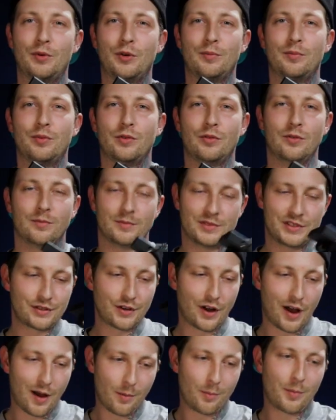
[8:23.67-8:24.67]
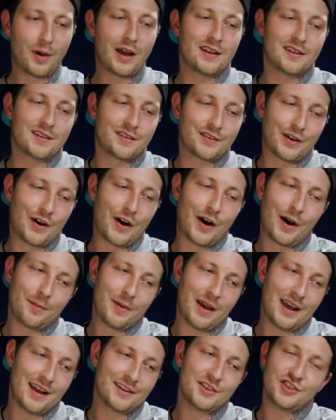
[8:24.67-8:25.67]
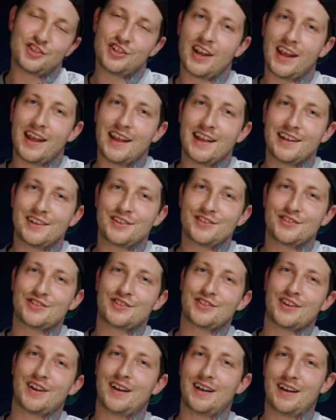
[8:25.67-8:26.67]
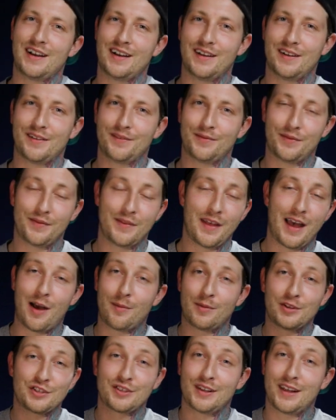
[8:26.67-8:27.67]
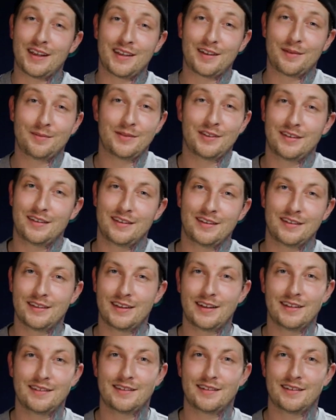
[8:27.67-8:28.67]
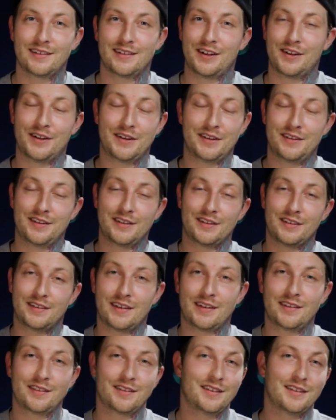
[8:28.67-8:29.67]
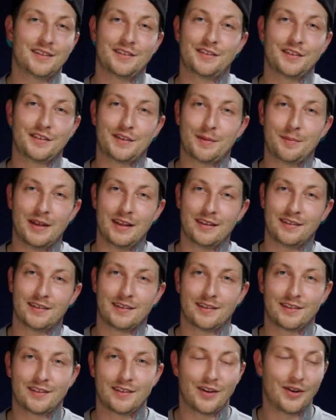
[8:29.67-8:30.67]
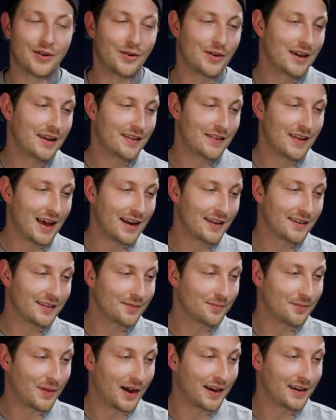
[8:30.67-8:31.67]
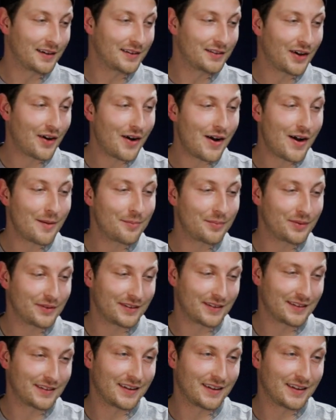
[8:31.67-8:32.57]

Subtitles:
boom, boom, stop by stop, and change how much light comes into your lens or into your sensor is just amazing. So that is my top